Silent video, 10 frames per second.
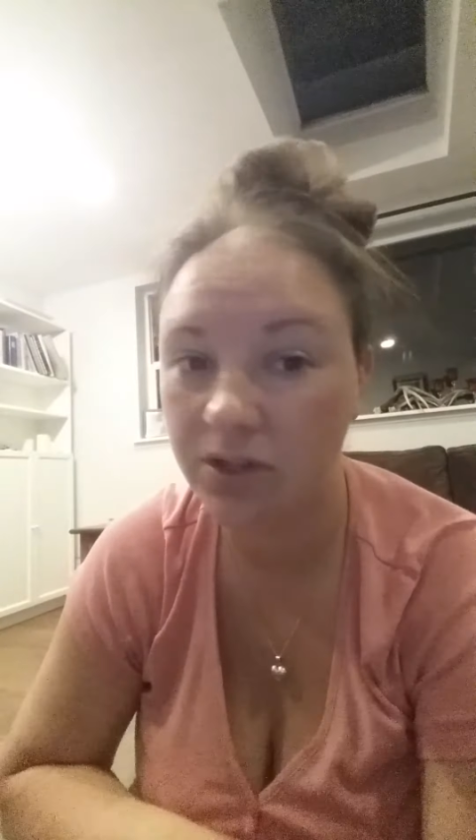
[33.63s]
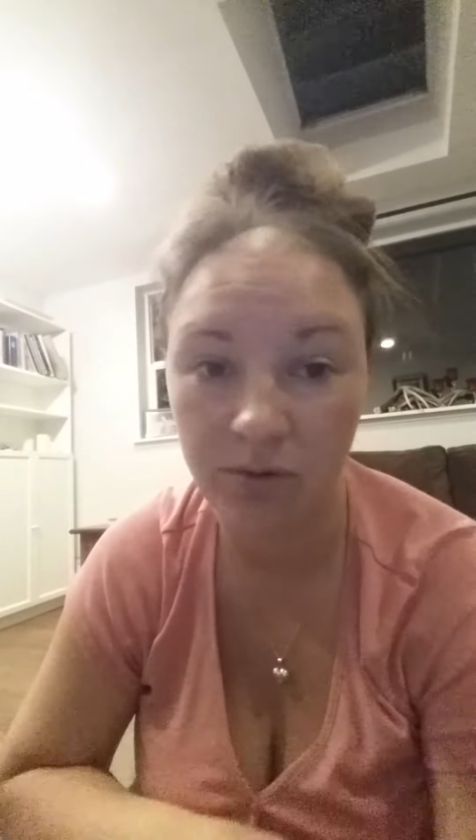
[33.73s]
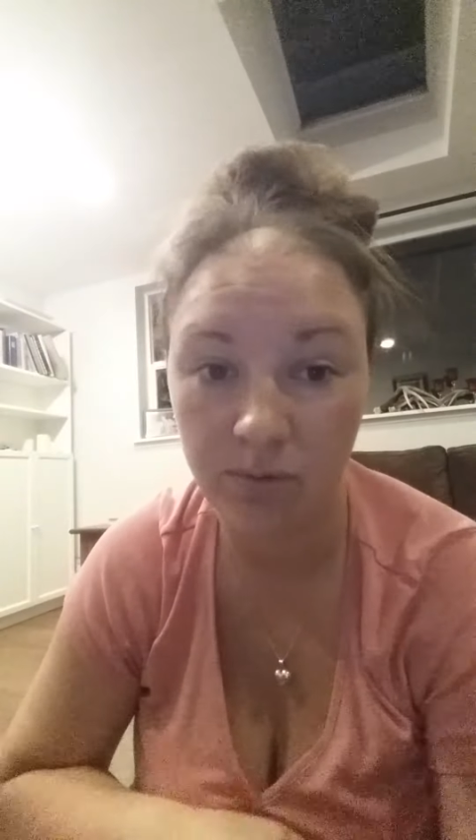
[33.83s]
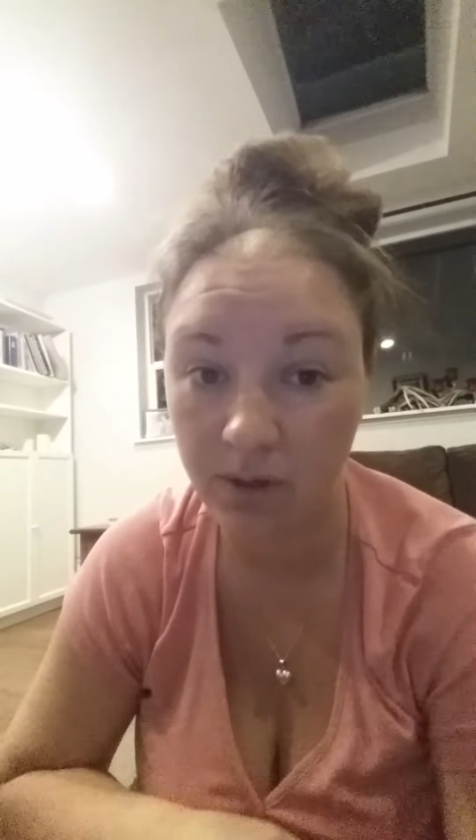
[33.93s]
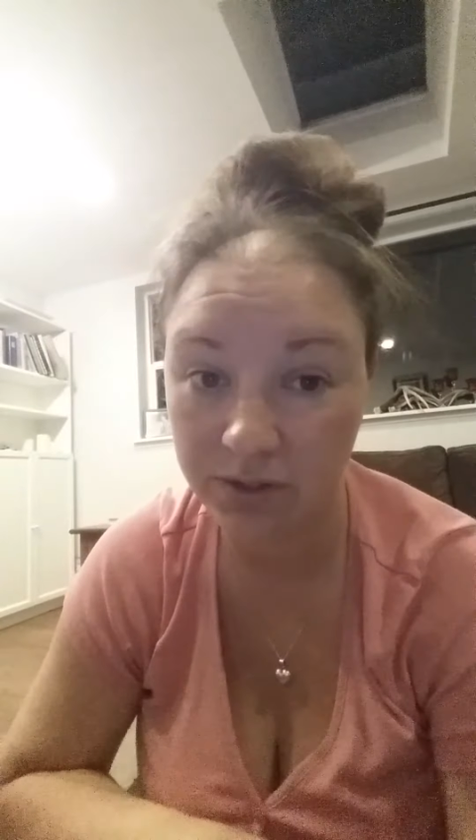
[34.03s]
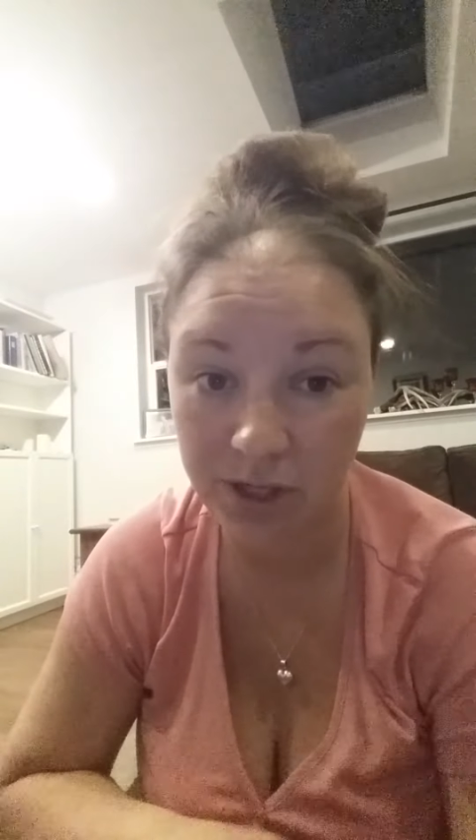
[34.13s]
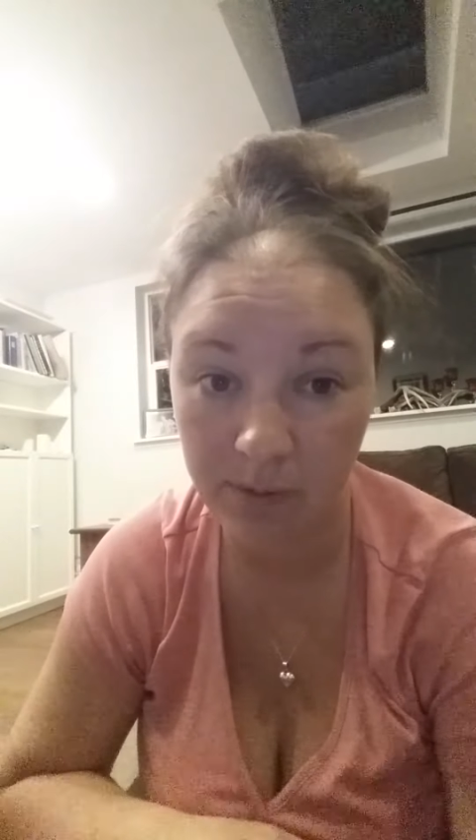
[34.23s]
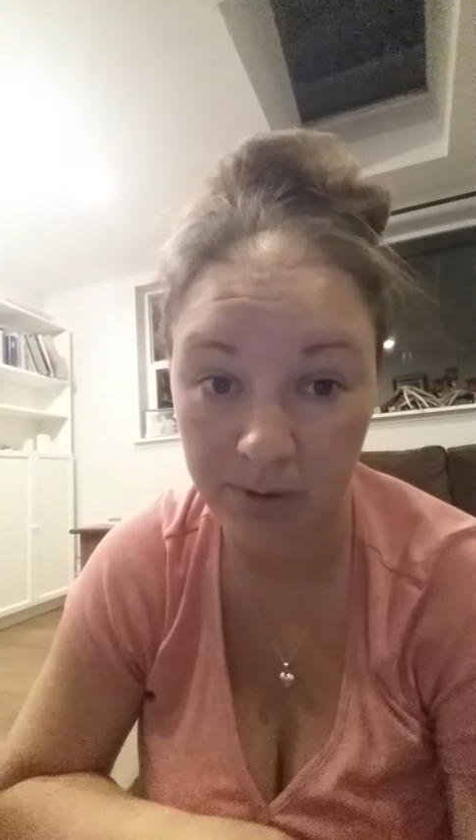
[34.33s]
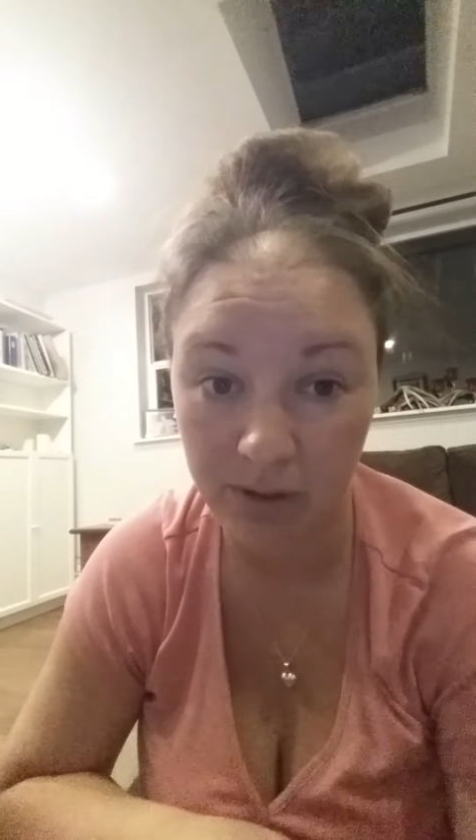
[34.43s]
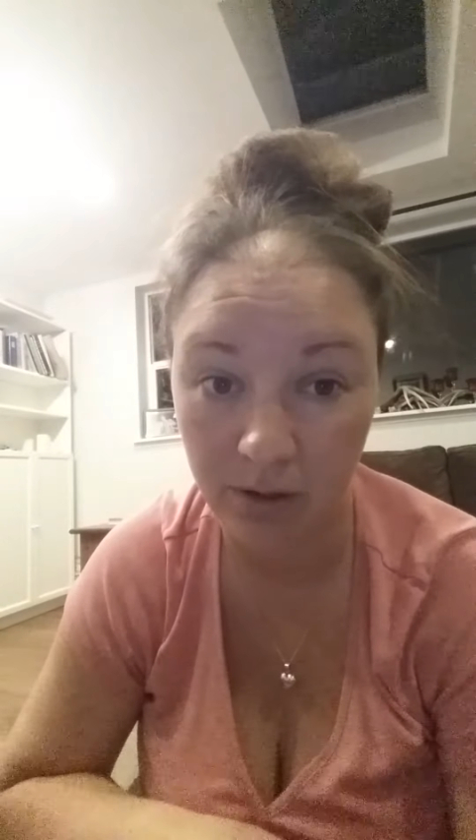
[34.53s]
don't wear a
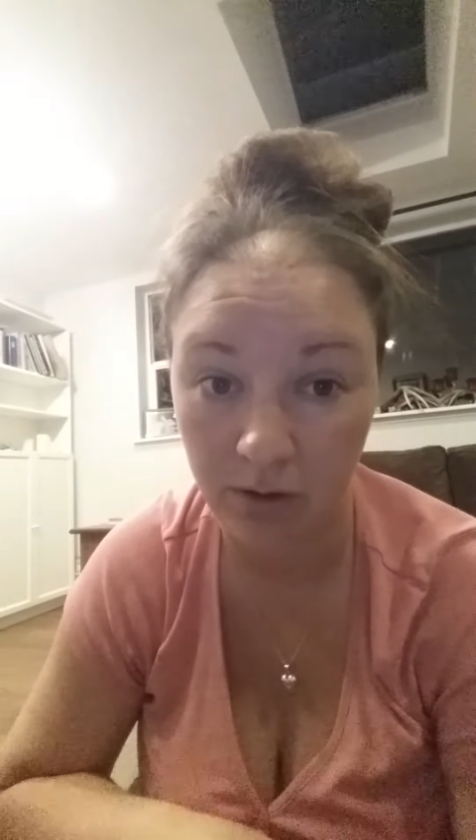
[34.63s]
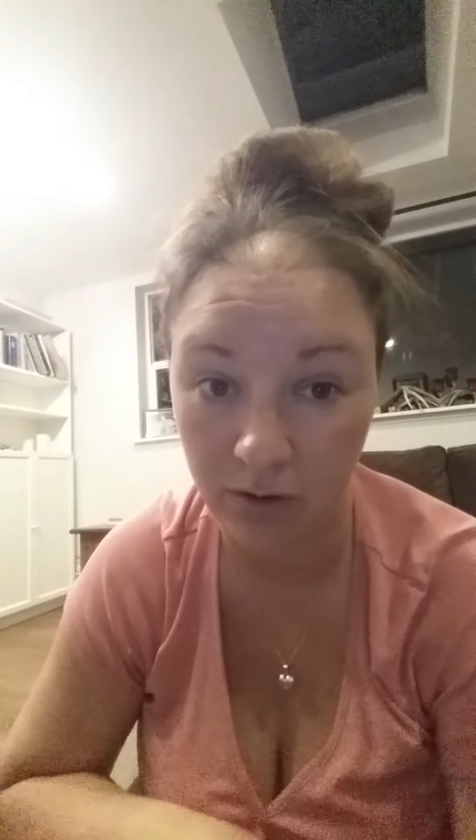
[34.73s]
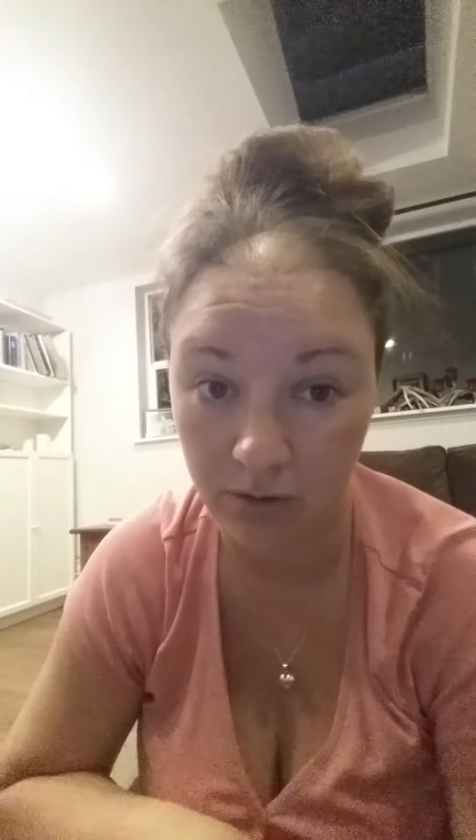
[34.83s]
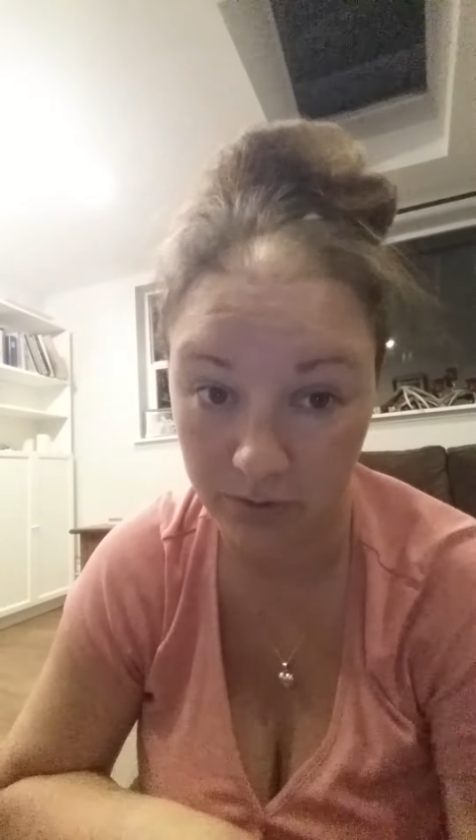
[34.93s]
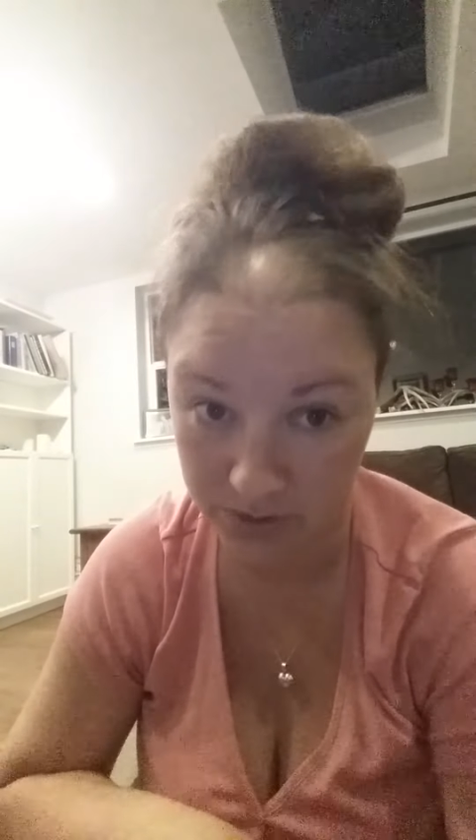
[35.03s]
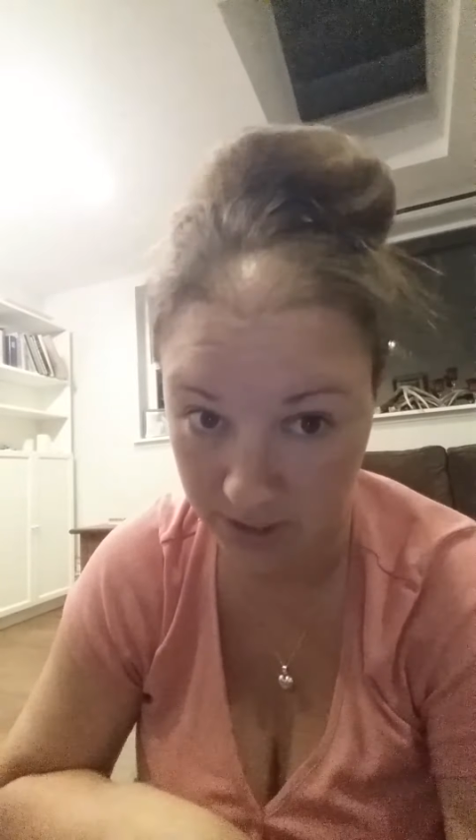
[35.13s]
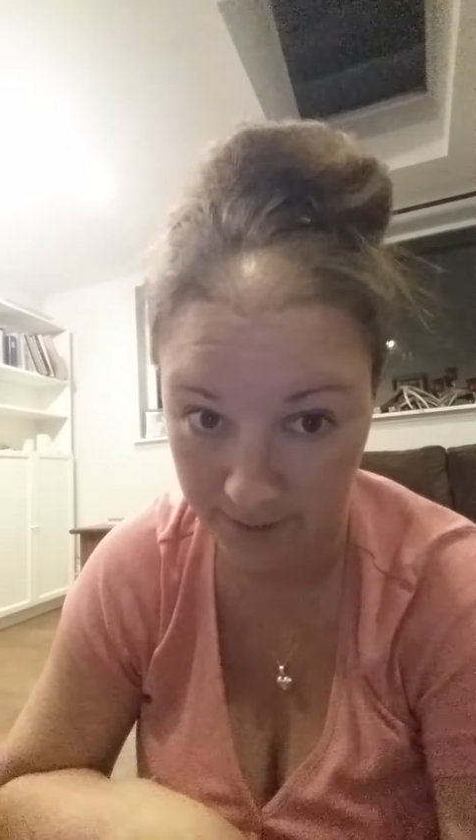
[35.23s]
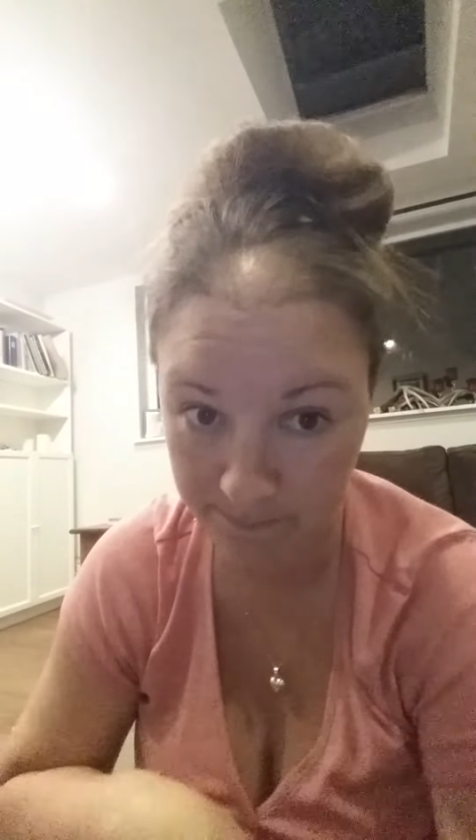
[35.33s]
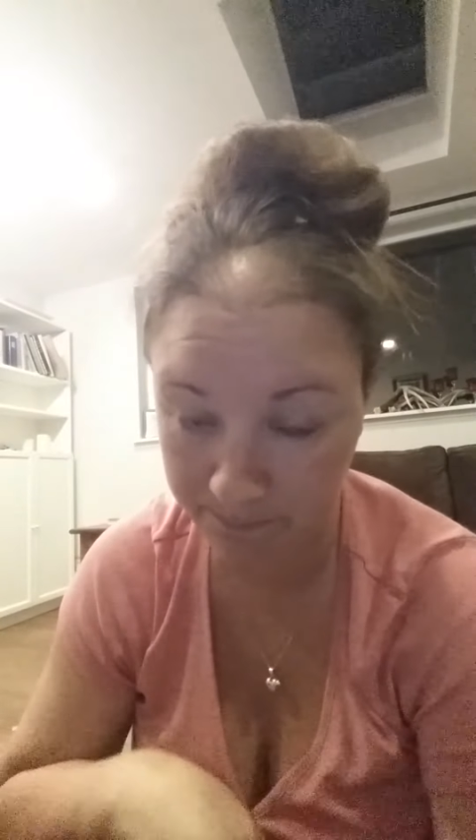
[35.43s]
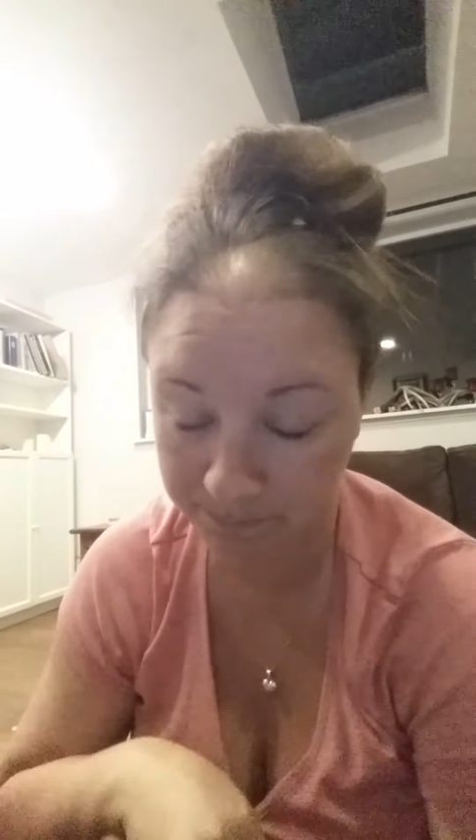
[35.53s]
topper all the
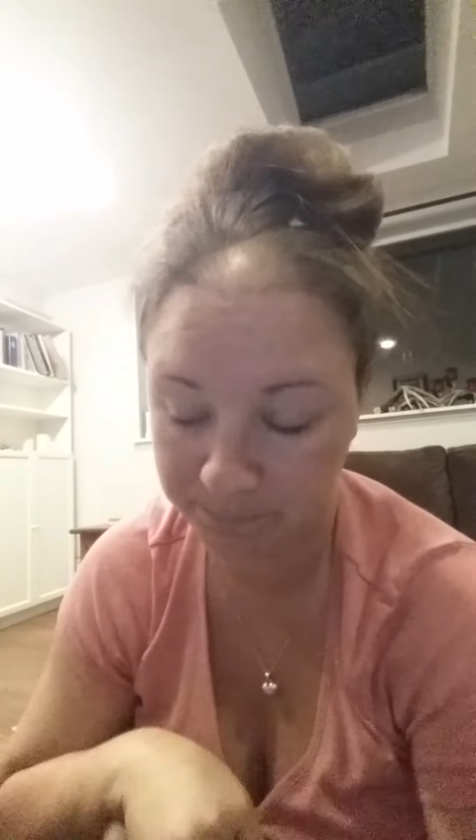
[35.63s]
time.